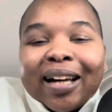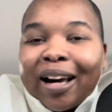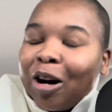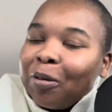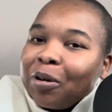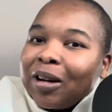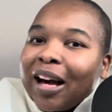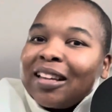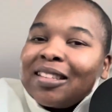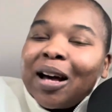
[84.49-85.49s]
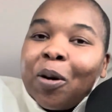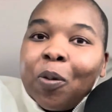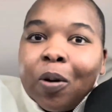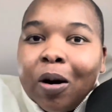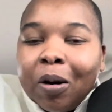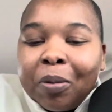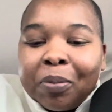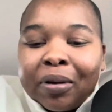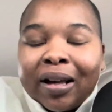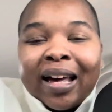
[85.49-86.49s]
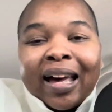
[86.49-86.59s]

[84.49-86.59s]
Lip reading: I hope you guys are warm,